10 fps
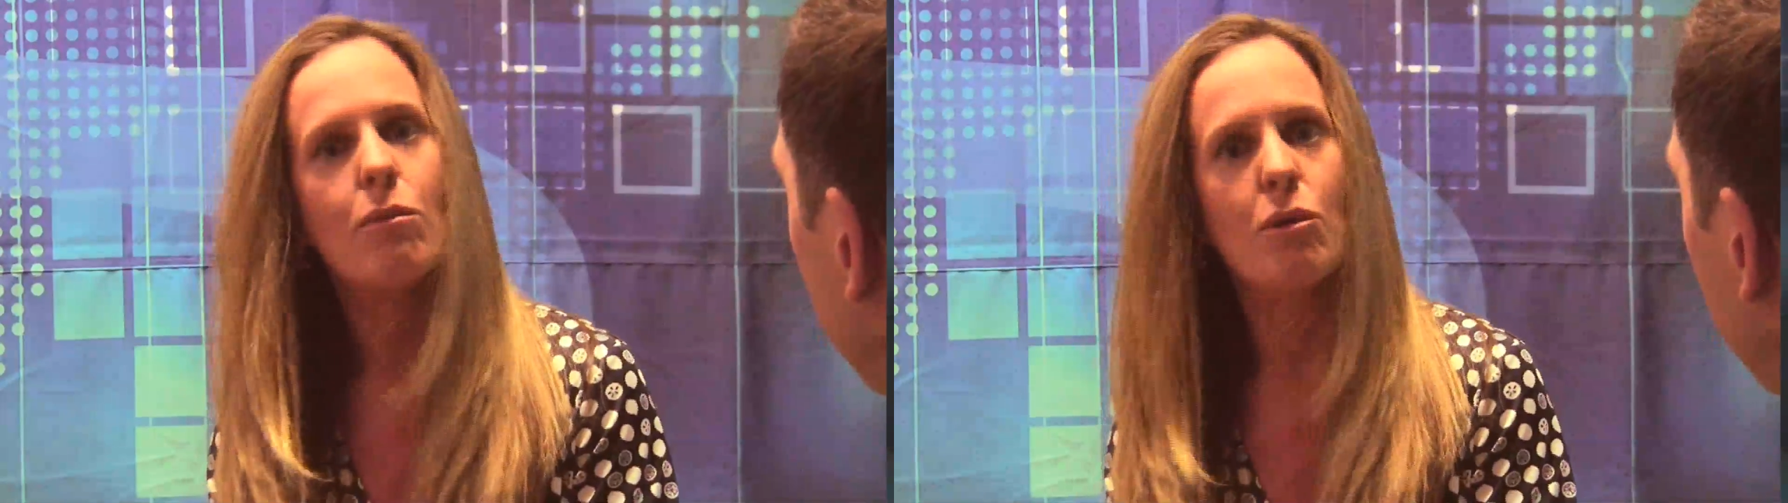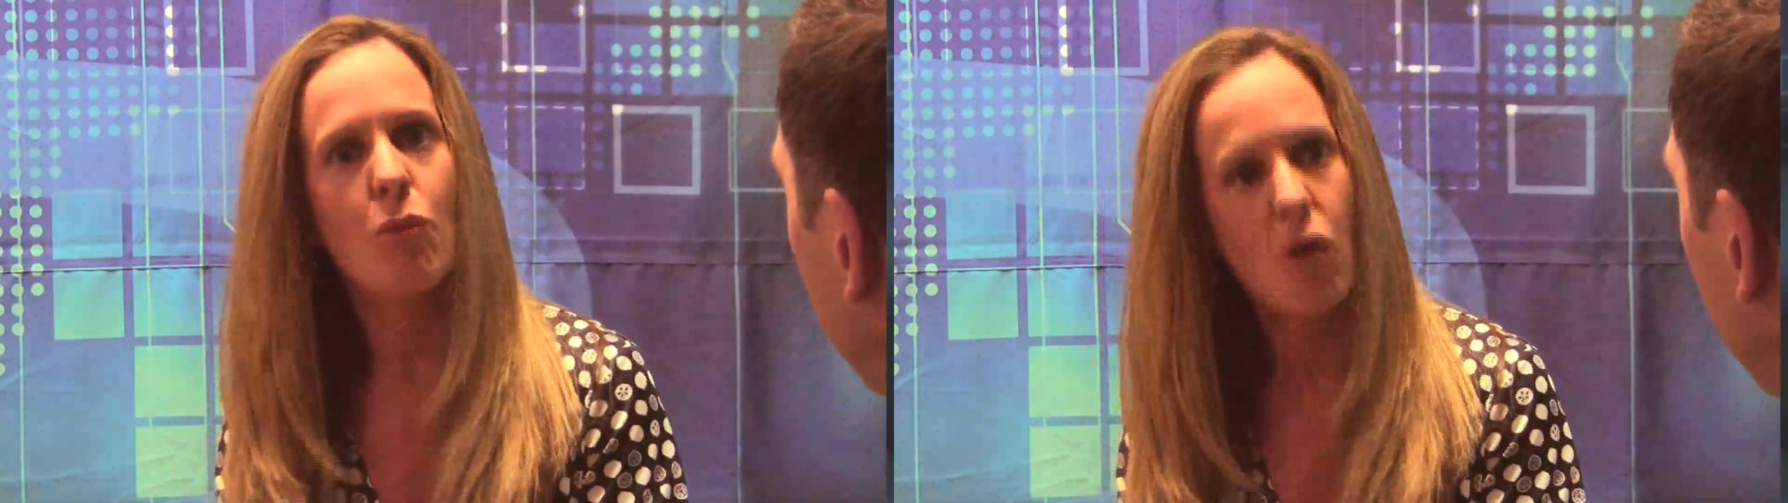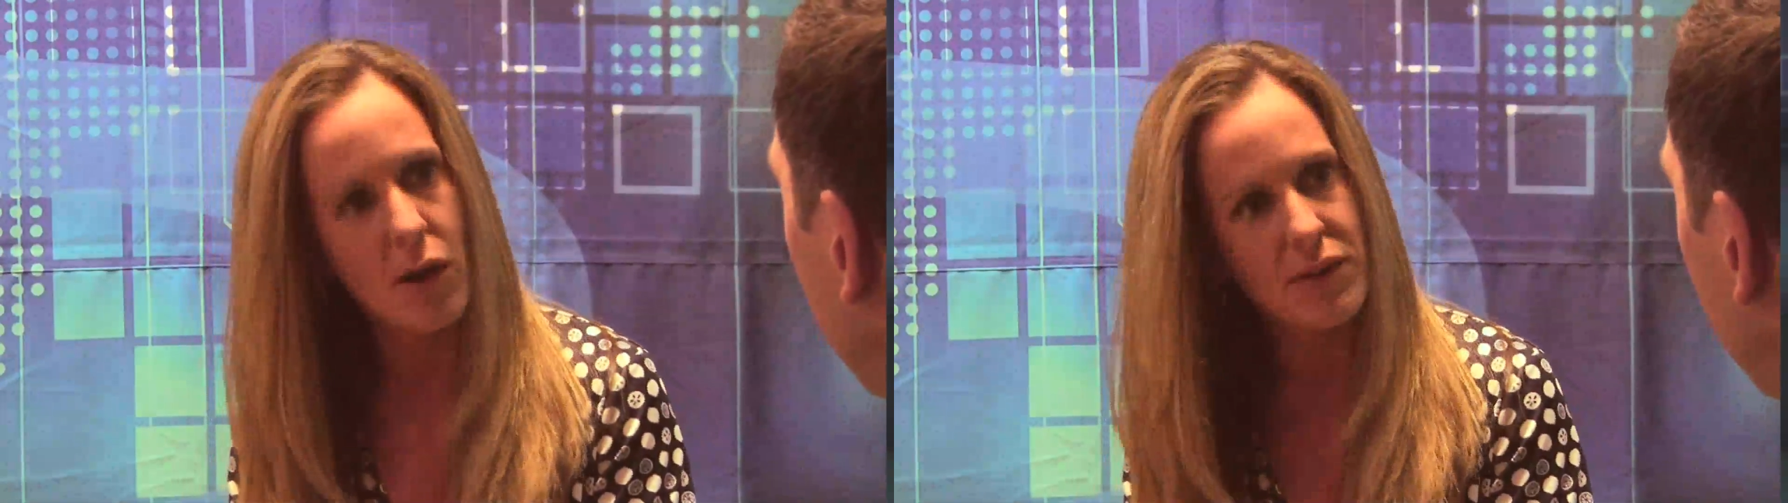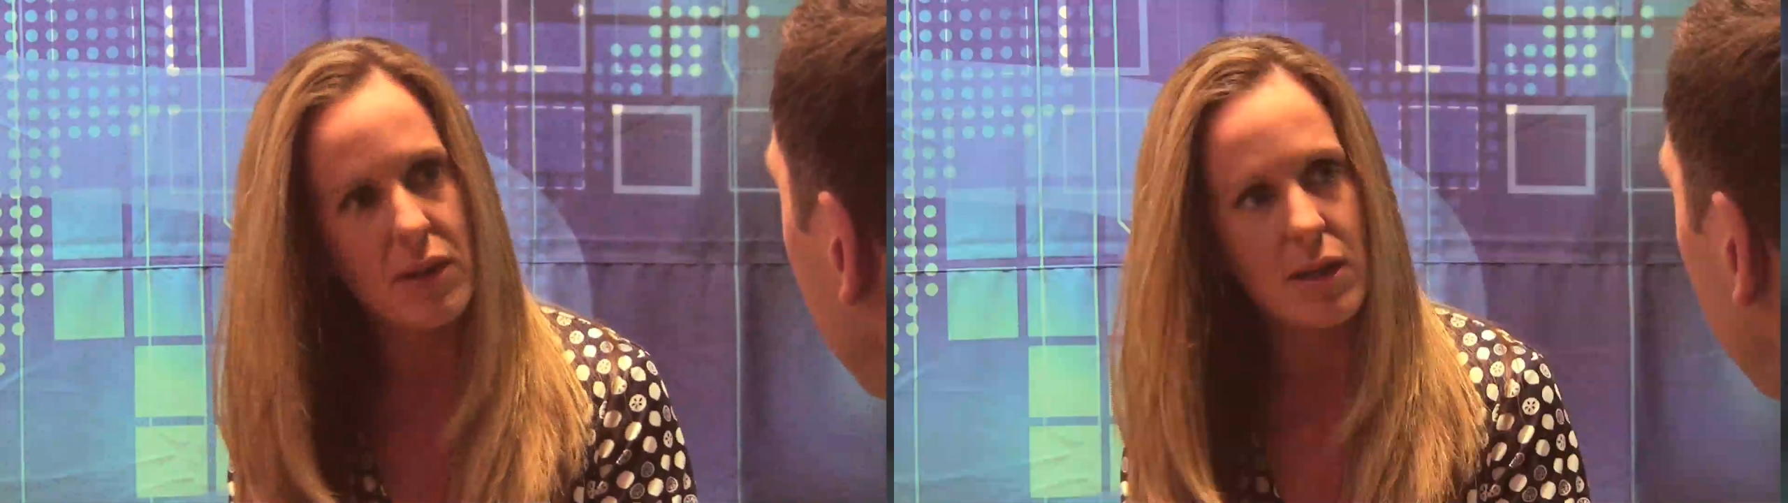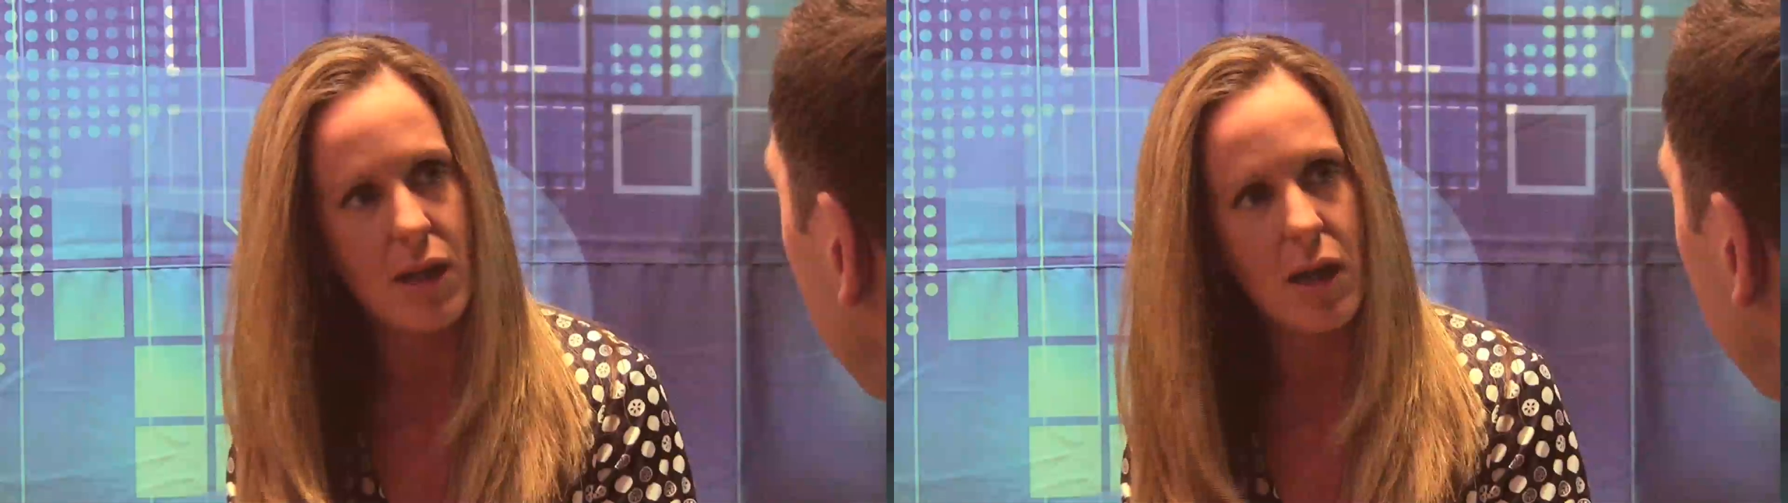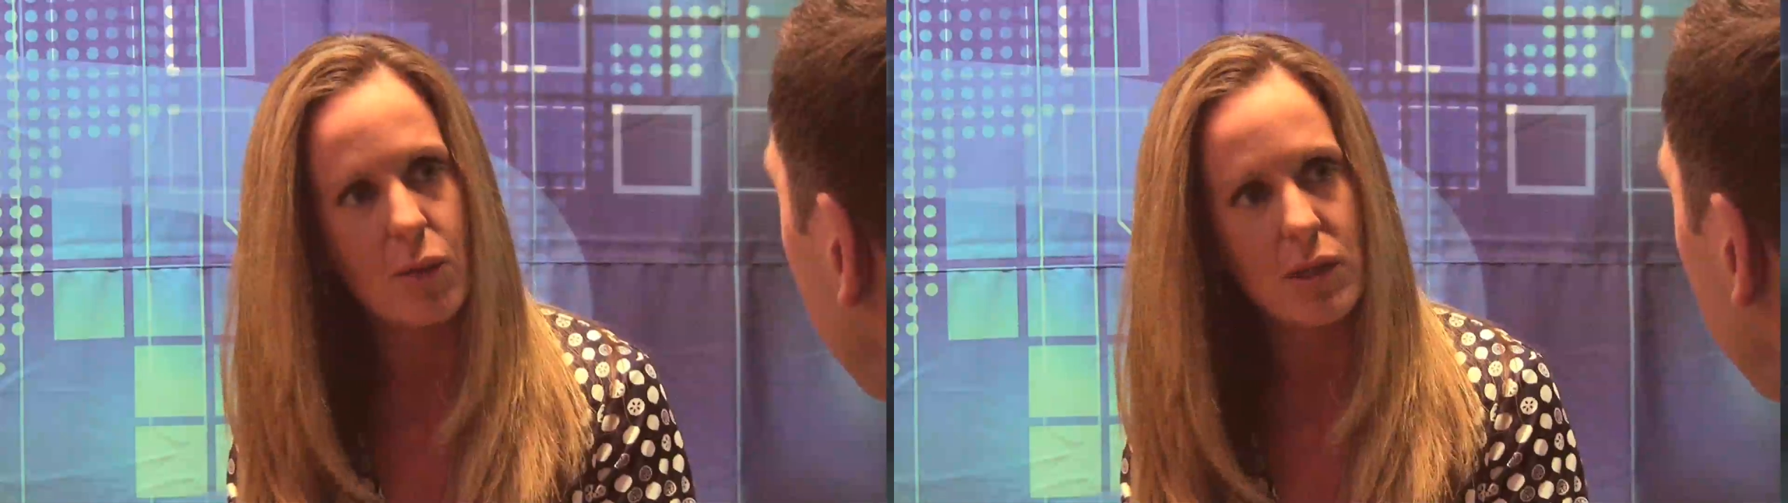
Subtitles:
But more often than not,